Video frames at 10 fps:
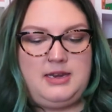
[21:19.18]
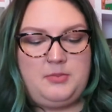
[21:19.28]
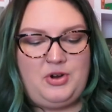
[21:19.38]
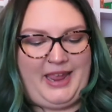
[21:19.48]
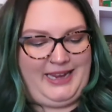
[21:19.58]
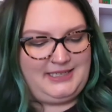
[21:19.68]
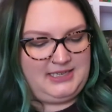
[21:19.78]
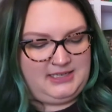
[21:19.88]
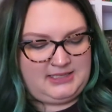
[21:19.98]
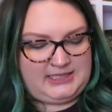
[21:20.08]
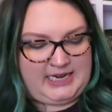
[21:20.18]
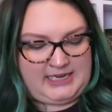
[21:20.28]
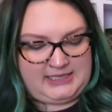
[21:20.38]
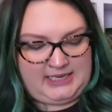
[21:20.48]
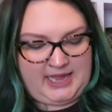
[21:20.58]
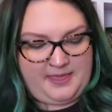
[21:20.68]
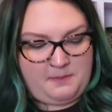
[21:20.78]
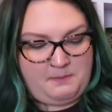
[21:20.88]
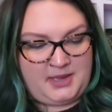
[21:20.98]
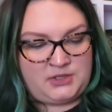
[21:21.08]
Number 18, Stacy and the
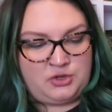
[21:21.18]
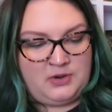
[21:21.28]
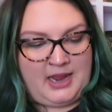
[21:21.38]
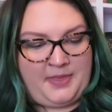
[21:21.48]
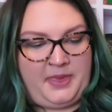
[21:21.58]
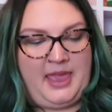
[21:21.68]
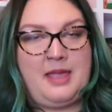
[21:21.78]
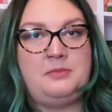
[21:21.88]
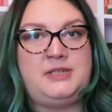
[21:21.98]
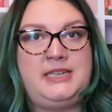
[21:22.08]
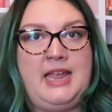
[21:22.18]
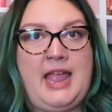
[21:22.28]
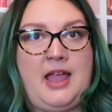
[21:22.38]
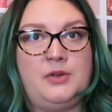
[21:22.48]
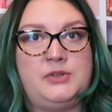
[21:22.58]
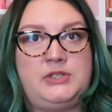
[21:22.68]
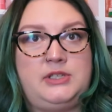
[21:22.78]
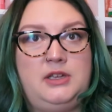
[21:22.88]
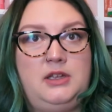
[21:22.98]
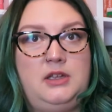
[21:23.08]
Mystery at the Empty
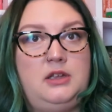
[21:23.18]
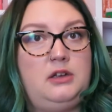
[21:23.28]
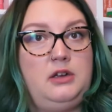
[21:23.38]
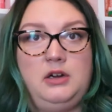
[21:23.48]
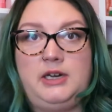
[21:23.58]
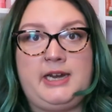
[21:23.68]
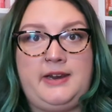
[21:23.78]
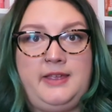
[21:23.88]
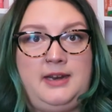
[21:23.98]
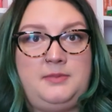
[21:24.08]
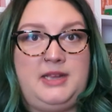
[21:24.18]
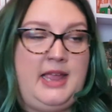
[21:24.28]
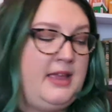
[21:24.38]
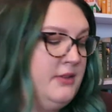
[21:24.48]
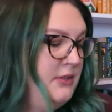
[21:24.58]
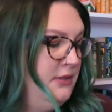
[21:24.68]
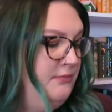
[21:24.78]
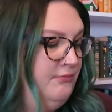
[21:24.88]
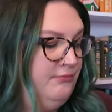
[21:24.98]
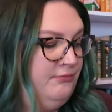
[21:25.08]
House. Girl, get out of that empty house.
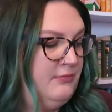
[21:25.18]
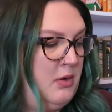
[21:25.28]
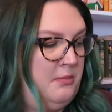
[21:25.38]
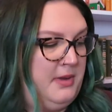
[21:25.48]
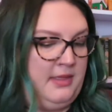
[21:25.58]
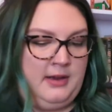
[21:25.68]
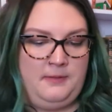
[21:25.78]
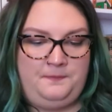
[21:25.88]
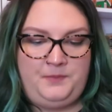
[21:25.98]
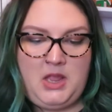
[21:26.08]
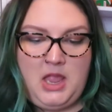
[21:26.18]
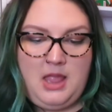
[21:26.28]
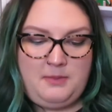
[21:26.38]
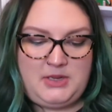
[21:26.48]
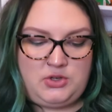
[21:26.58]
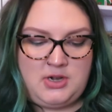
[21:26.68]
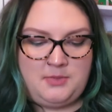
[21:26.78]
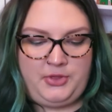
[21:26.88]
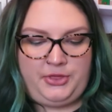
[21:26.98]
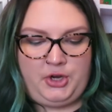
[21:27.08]
Mm-mm, don't be there. Mystery
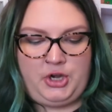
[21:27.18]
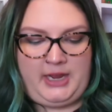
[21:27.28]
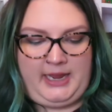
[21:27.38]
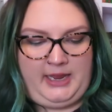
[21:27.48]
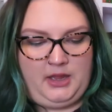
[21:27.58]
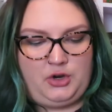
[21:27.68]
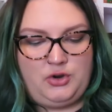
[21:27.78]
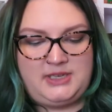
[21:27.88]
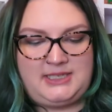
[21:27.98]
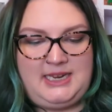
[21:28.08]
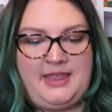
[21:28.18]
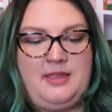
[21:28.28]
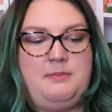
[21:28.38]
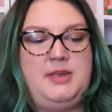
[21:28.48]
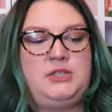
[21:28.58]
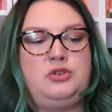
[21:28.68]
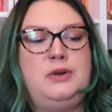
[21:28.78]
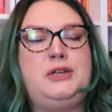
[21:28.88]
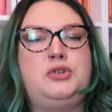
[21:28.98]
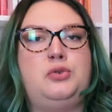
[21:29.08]
number 30, Christy and the
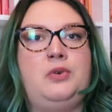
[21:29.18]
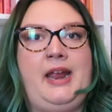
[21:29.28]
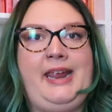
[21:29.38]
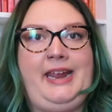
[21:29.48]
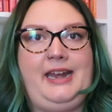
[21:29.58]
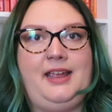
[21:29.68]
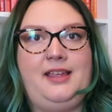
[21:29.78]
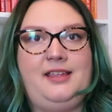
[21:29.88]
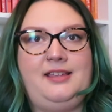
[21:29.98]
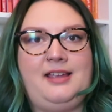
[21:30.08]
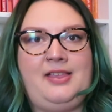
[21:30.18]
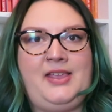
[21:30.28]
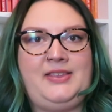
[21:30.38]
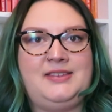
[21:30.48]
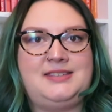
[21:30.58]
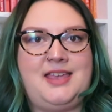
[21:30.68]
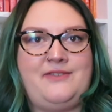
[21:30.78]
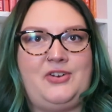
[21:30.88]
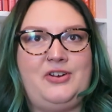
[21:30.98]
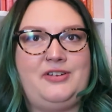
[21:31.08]
Mystery Train. I like this
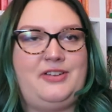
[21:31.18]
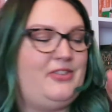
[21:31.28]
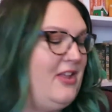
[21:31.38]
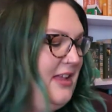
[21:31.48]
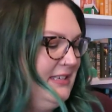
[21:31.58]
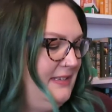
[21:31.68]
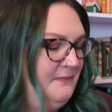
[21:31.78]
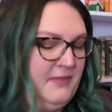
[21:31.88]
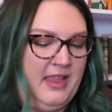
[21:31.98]
cover a lot.